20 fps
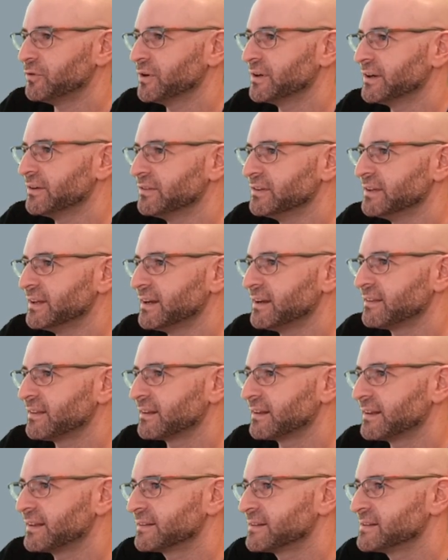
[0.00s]
I never did anything
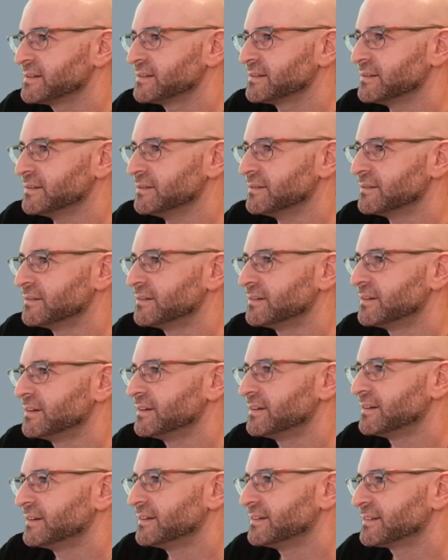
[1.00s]
like this, so
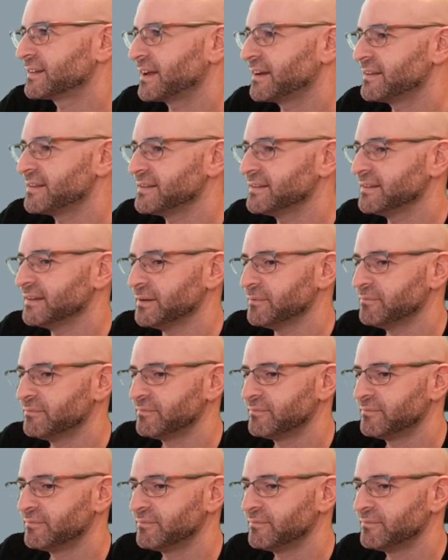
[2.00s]
it's kind of the same.